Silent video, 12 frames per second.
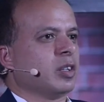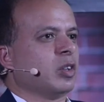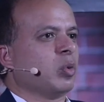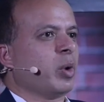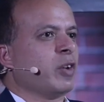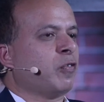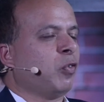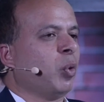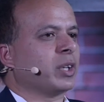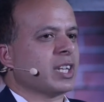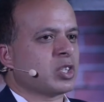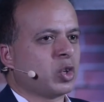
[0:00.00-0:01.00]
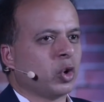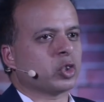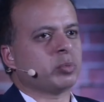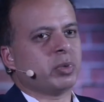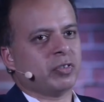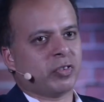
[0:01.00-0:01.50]
the way forward has got
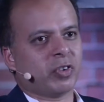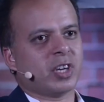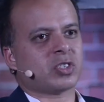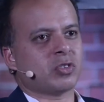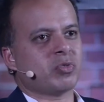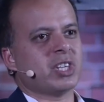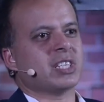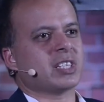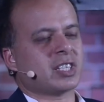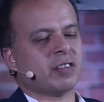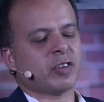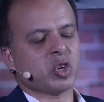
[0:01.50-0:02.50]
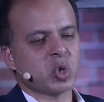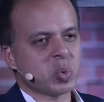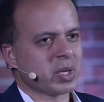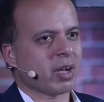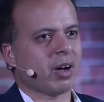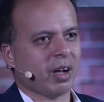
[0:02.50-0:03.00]
to be for us to rediscover who
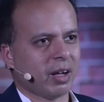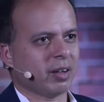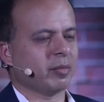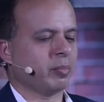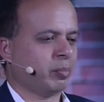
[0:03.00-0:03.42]
we are,